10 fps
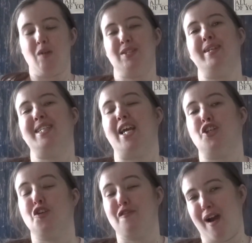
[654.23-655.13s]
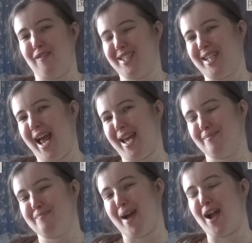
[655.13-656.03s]
I was meant to get 2 Father's Day,
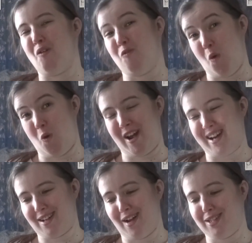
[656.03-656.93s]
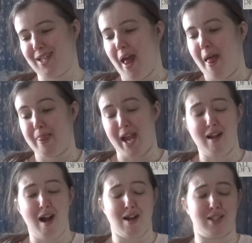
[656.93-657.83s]
but I got 4 Grandad cards. Their
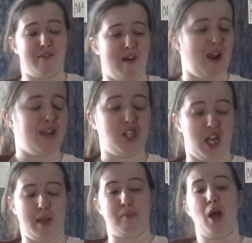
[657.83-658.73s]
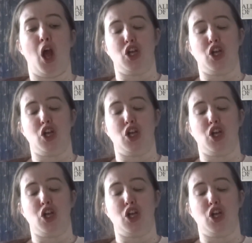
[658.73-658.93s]
cards are fairly cheap.